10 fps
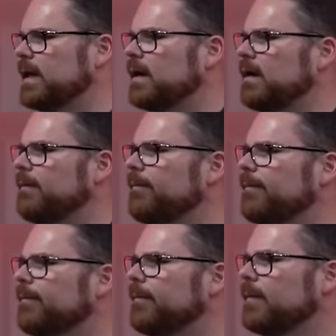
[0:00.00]
up.
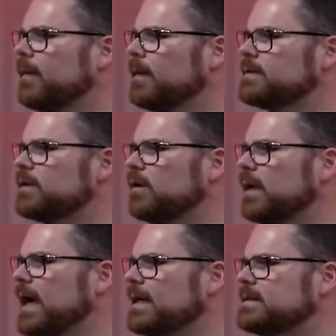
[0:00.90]
It's an
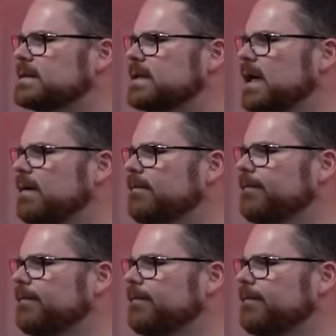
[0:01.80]
early access game.